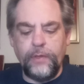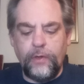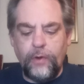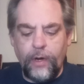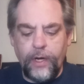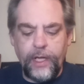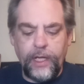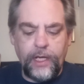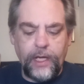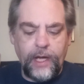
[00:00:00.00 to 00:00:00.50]

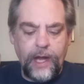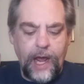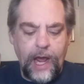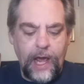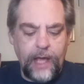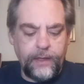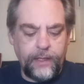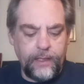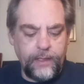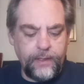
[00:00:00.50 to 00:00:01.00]
recorded in
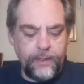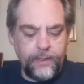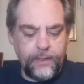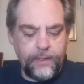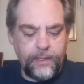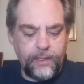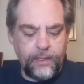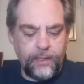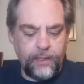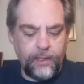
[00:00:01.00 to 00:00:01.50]

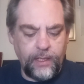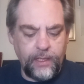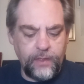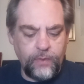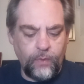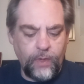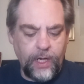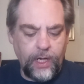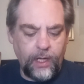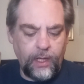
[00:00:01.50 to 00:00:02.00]
Athens as
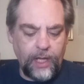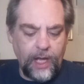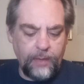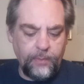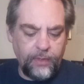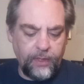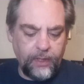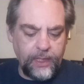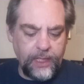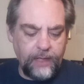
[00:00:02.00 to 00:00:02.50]
well, I
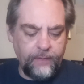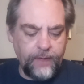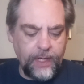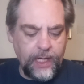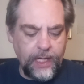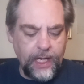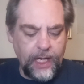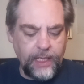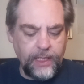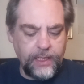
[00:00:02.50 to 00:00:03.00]
believe
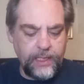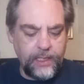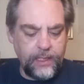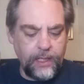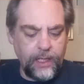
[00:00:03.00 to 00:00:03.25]
in